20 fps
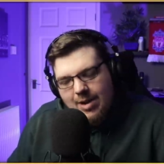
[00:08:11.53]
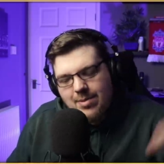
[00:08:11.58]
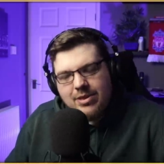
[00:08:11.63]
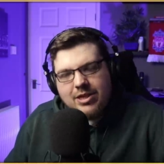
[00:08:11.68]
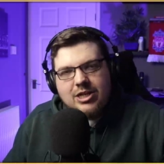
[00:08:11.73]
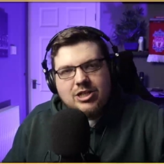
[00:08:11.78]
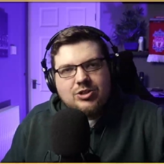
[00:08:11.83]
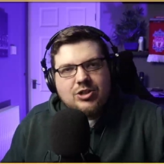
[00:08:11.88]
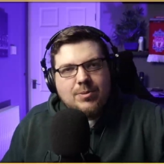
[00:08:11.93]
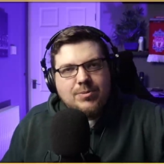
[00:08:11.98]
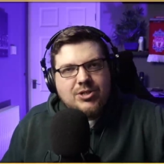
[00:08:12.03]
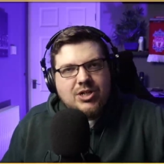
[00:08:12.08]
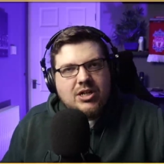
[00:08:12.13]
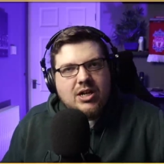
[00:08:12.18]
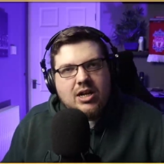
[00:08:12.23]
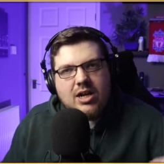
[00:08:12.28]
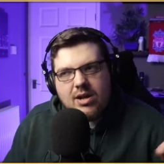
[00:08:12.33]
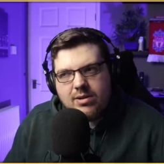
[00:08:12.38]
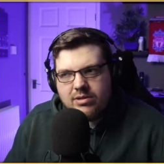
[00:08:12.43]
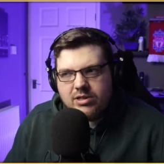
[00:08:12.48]
get them in the
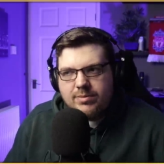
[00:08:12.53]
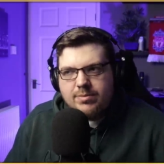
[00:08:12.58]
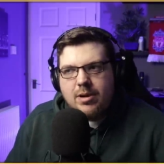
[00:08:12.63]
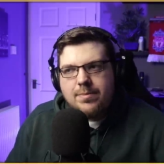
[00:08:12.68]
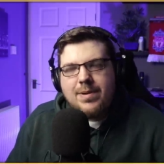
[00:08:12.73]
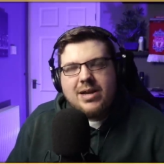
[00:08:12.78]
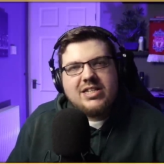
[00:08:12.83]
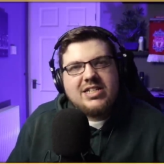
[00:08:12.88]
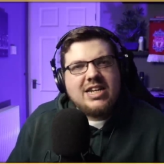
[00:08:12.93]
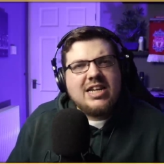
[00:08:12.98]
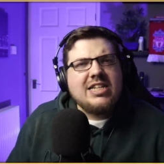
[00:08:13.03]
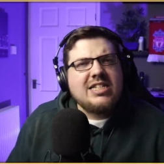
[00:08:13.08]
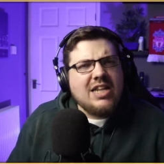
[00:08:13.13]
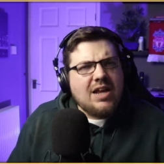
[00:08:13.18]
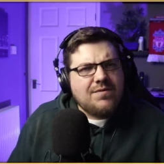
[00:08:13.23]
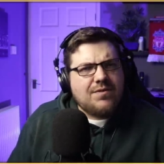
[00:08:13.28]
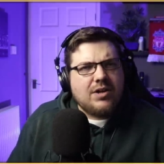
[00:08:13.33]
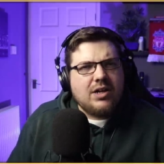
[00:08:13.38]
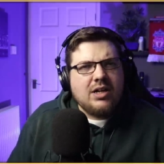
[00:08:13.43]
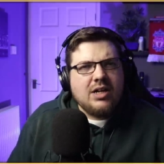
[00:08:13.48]
description and I'll do my best
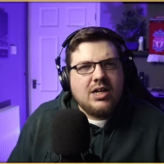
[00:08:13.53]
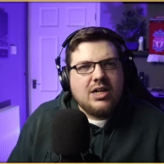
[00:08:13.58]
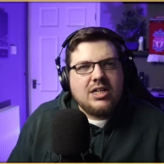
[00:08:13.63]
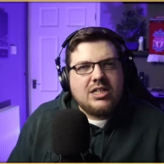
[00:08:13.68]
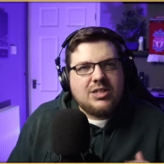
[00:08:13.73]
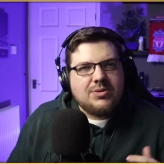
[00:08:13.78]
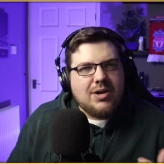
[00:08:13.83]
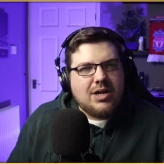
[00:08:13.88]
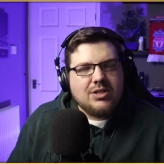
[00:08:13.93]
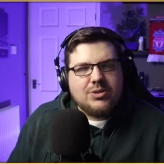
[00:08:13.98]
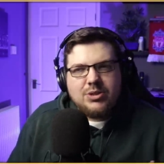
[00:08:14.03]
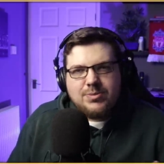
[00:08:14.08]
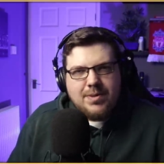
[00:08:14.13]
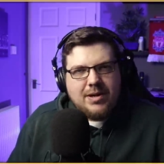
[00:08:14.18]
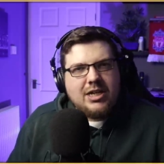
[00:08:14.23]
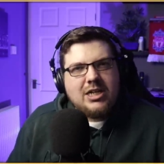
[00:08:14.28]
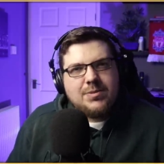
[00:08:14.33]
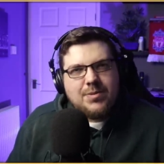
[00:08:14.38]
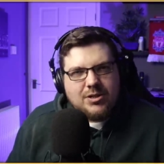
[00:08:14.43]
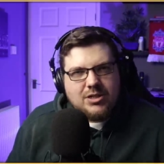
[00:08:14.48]
endeavour to answer as
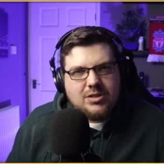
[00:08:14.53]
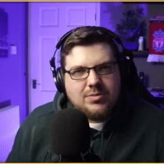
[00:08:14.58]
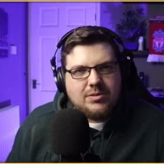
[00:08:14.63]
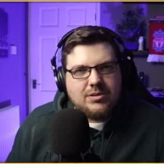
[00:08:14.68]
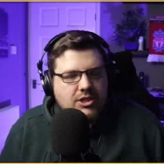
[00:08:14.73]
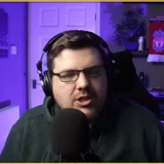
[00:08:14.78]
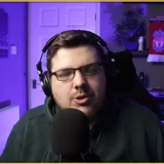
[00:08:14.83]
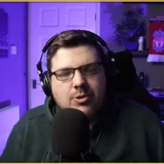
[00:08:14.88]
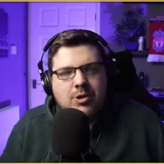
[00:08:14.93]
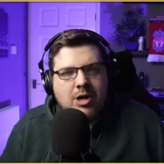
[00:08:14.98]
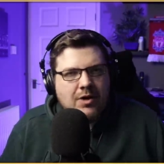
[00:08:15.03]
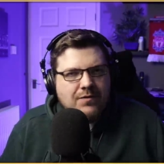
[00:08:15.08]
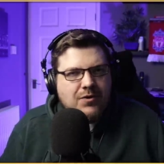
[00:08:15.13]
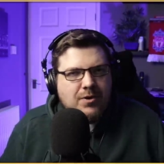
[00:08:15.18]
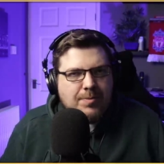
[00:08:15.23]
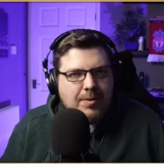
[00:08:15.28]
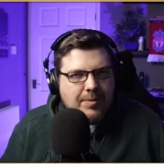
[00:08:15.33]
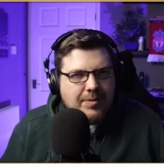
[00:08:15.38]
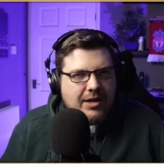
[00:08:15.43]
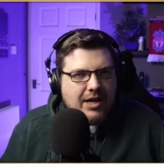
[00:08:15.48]
many as possible. So quite a
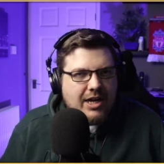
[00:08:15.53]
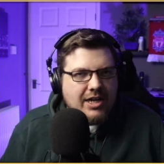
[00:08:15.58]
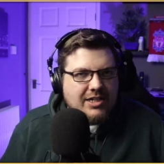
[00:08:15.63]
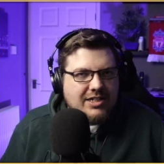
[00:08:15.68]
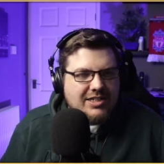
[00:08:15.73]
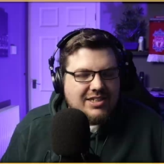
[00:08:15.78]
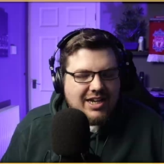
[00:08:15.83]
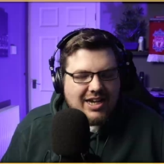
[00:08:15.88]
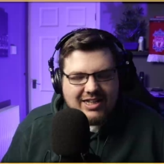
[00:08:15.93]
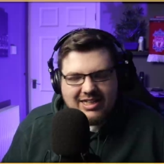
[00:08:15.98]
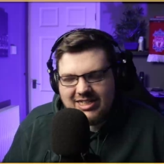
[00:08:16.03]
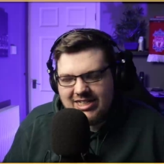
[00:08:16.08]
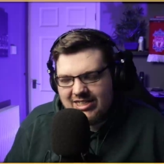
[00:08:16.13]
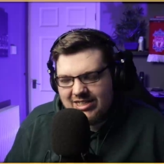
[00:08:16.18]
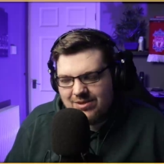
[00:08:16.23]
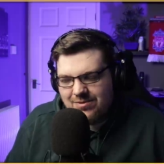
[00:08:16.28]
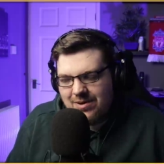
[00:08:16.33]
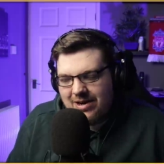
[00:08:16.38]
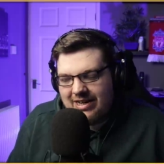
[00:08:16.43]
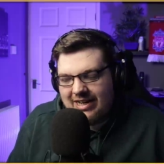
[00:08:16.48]
few people asked, and this
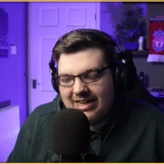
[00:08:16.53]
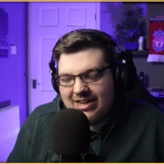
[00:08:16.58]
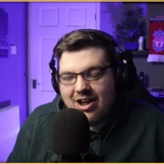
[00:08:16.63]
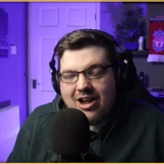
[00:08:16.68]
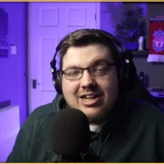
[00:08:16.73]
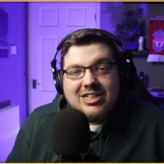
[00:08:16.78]
is a really